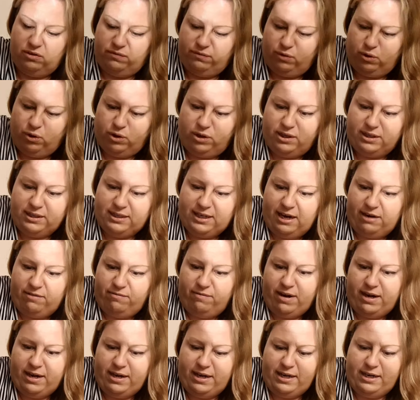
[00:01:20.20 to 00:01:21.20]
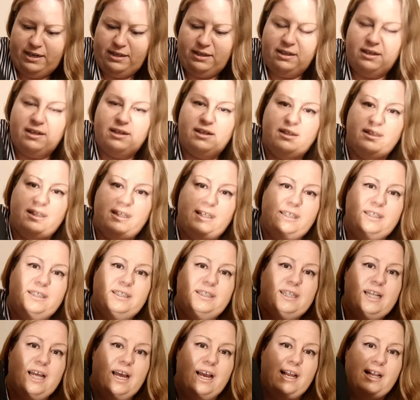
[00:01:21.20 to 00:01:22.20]
of girls are wearing these
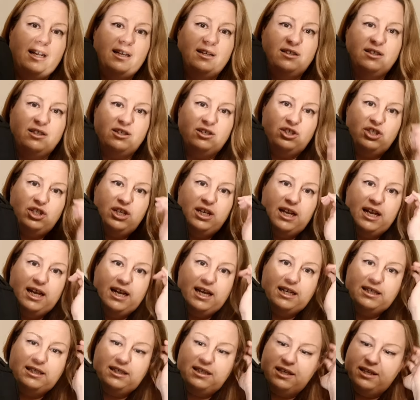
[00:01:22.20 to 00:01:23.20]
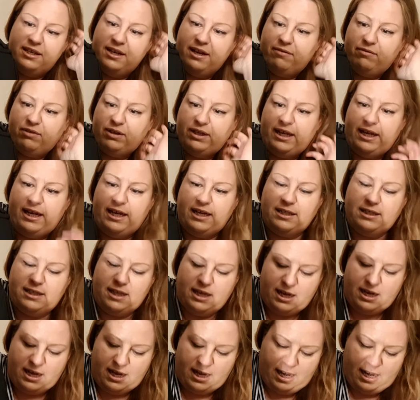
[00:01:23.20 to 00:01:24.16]
styles, gilets nowadays.